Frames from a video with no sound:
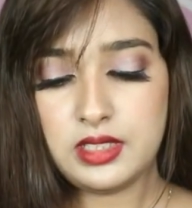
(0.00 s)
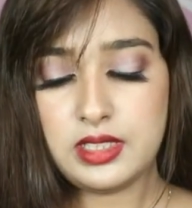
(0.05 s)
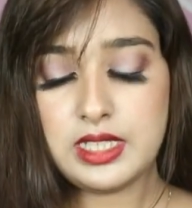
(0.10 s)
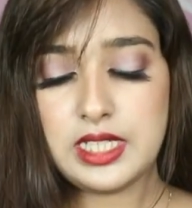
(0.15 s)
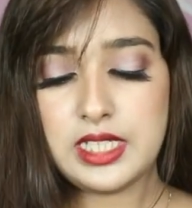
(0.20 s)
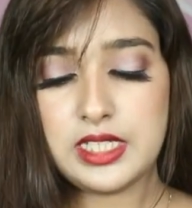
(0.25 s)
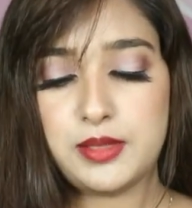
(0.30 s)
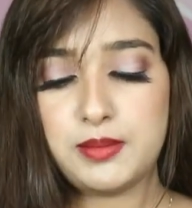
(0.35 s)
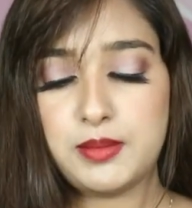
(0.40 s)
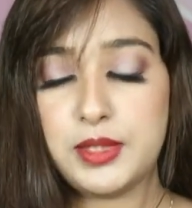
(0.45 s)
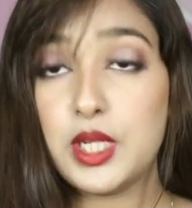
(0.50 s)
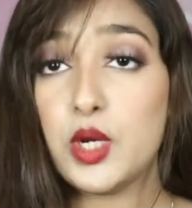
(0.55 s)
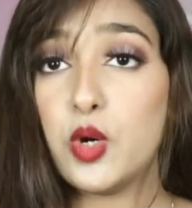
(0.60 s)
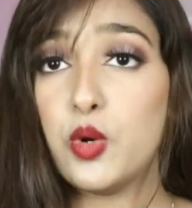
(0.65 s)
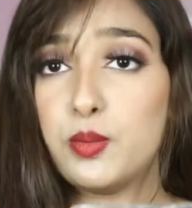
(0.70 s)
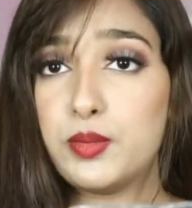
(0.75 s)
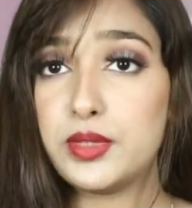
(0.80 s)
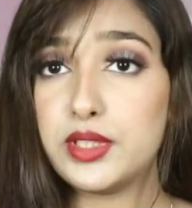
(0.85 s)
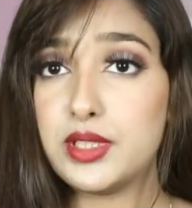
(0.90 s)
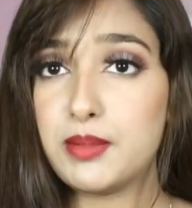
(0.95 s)
Let me
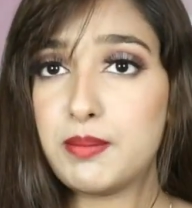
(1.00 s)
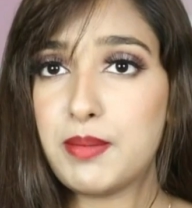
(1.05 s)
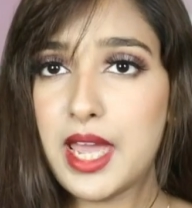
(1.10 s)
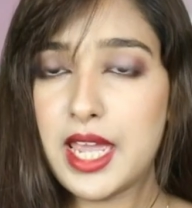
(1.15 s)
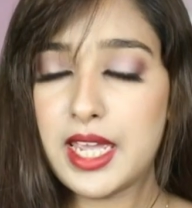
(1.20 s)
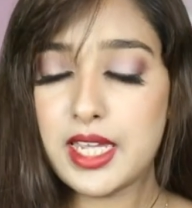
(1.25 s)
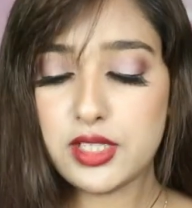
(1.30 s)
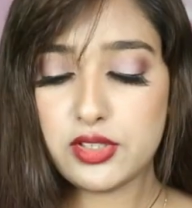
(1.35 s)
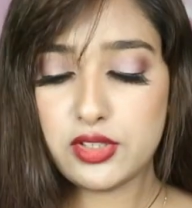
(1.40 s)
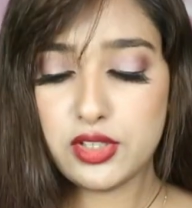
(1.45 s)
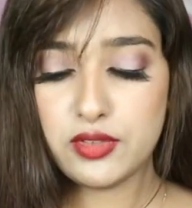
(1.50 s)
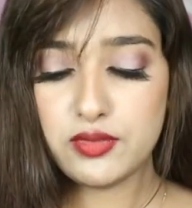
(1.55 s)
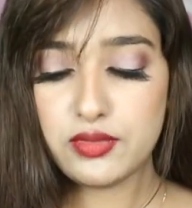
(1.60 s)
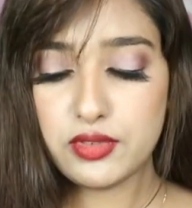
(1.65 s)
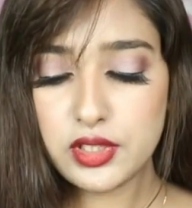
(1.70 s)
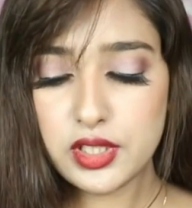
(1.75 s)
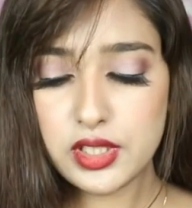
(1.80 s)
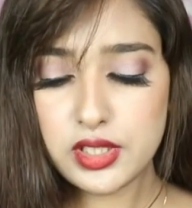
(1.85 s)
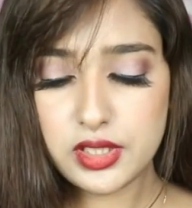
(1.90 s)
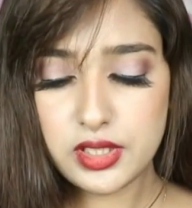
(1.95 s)
open the packaging
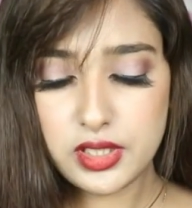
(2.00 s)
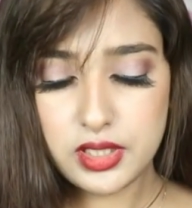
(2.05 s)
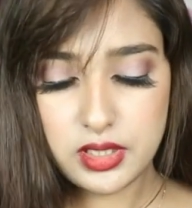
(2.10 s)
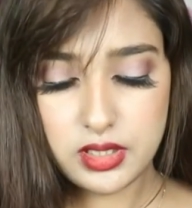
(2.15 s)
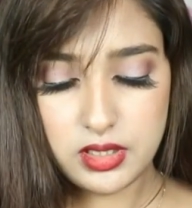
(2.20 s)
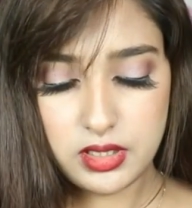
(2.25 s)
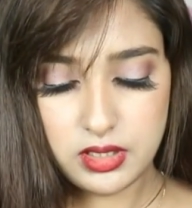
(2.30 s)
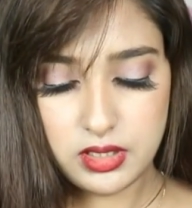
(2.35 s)
first.